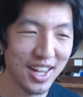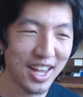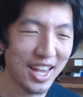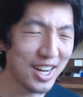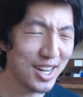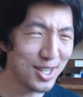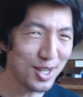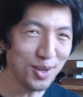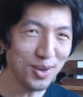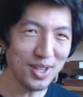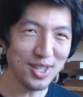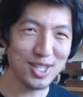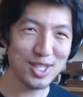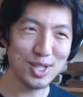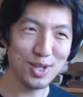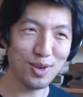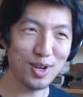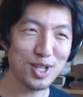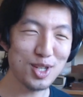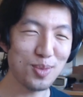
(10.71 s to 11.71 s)
And I don't want the
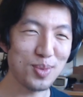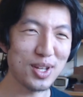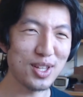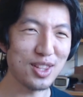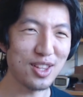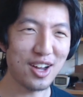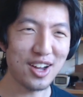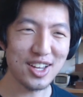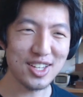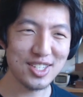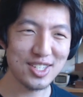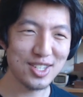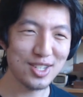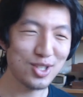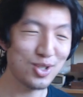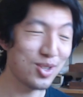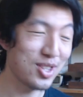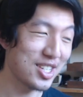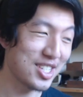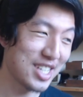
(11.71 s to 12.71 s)
story to be lost
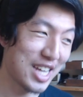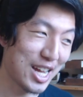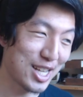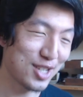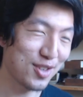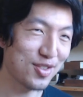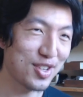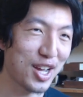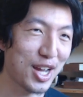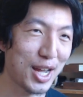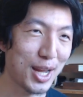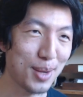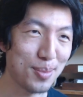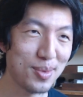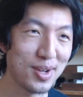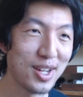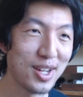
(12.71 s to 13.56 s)
to the sands of time,